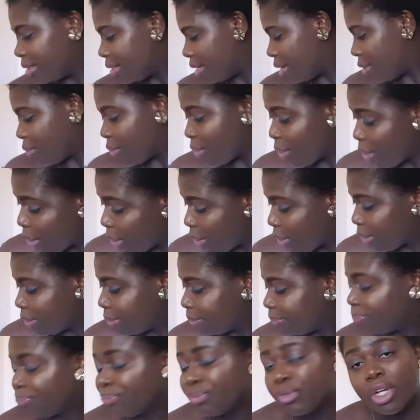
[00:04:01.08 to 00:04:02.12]
the roll
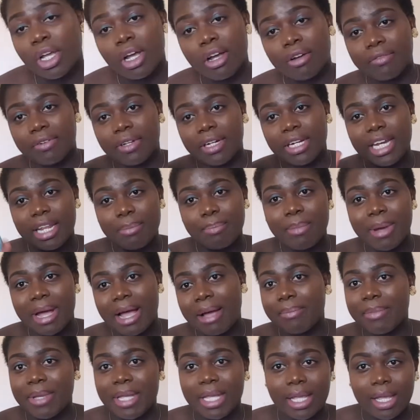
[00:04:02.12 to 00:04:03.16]
of a lip
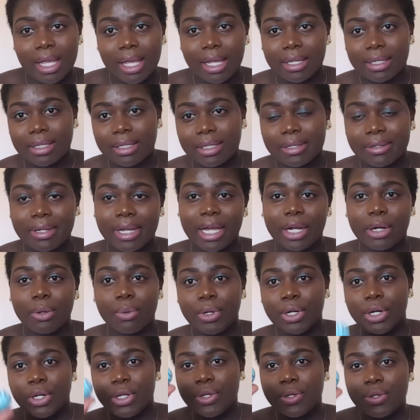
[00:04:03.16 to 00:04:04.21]
balm in case I don't
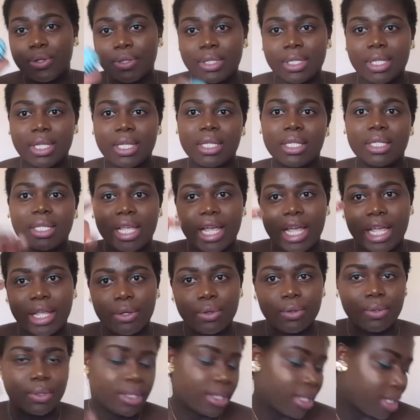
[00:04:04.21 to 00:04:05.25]
want to use this I
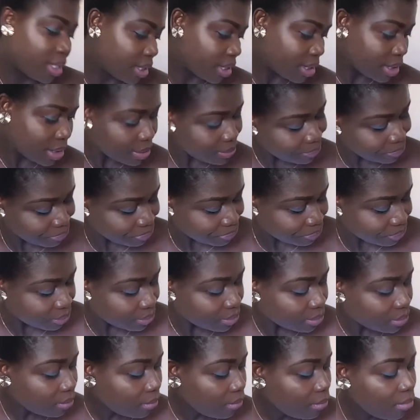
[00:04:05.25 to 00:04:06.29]
use this
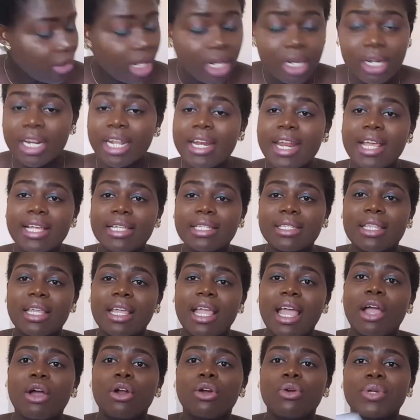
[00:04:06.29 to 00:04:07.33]
the next
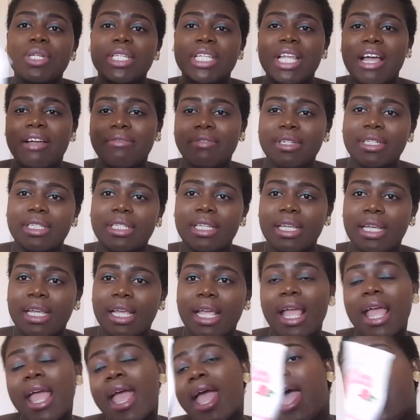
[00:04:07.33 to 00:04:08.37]
thing I always have is
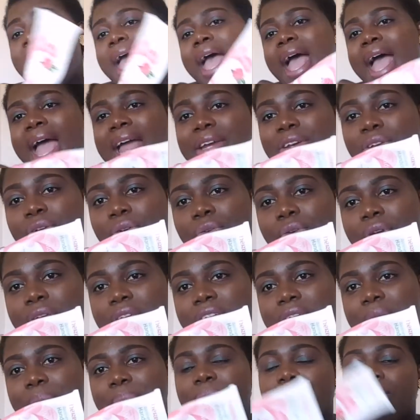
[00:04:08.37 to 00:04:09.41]
a hand
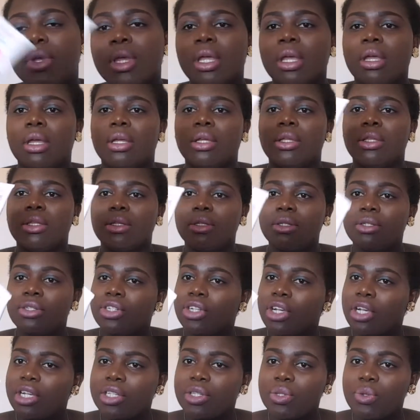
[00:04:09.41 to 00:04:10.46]
cream
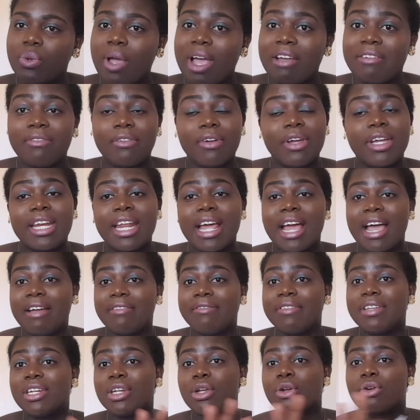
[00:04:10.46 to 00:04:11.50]
just to avoid
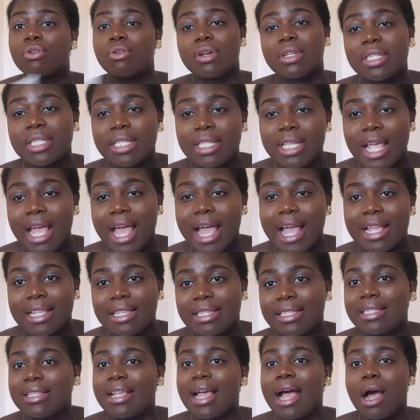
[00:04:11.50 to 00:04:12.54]
having crusty
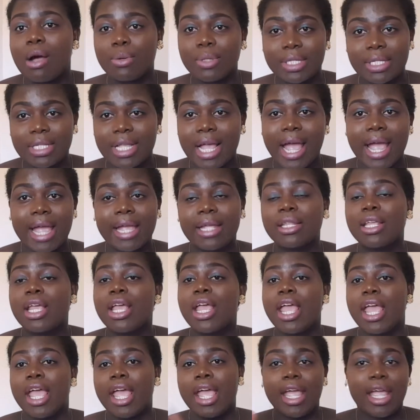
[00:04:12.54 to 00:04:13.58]
hands outside
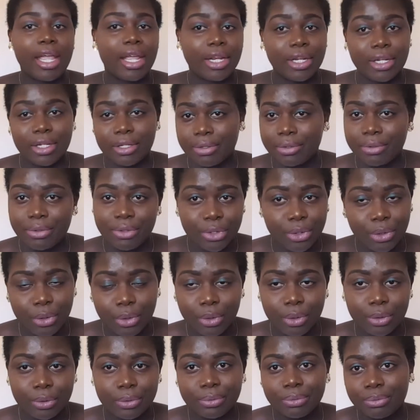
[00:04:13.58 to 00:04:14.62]
and you
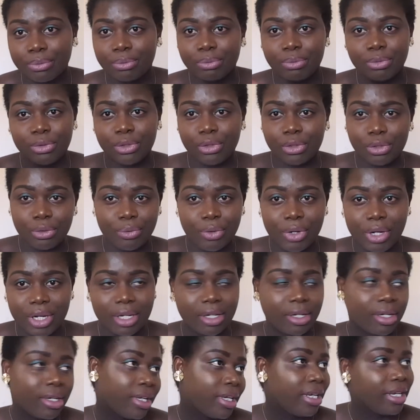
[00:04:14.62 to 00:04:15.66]
know
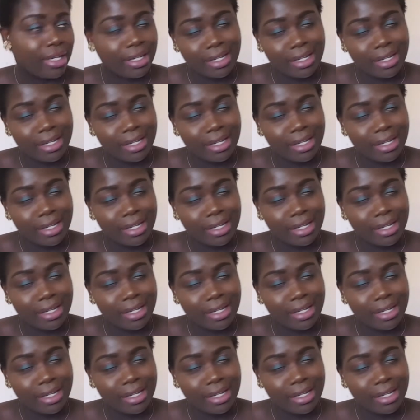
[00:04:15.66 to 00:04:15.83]
during